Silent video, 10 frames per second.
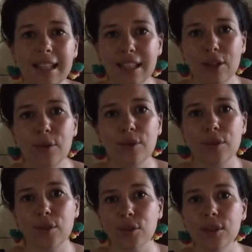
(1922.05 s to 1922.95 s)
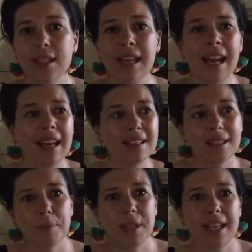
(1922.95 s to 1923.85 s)
letting go of the thoughts, and
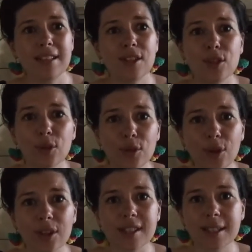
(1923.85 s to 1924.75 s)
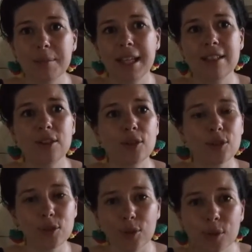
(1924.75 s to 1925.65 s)
some days you're not. Some days
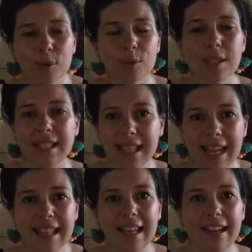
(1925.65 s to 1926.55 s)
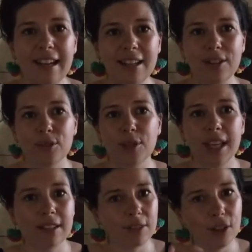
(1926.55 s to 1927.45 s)
those thoughts will stay there and you'll
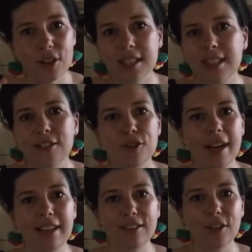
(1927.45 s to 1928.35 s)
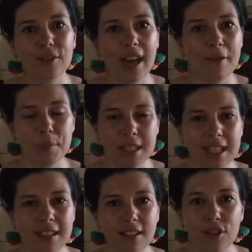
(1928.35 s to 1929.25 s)
get lost in a trail of that
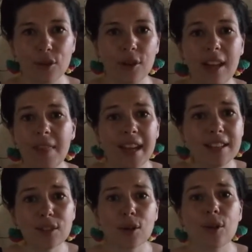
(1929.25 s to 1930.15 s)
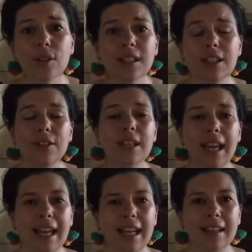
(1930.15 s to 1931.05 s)
particular thought, and that is totally
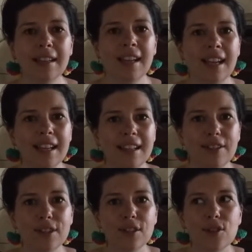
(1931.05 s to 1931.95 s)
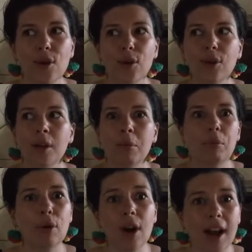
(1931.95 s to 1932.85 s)
okay. There is no
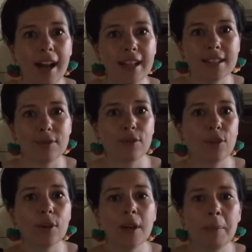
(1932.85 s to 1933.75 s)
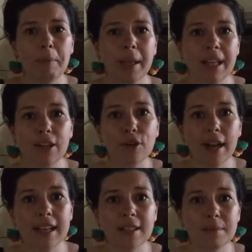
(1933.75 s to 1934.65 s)
prize for being
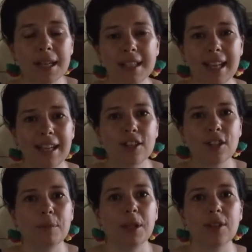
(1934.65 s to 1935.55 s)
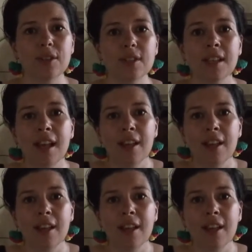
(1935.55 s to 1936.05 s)
great at meditation, because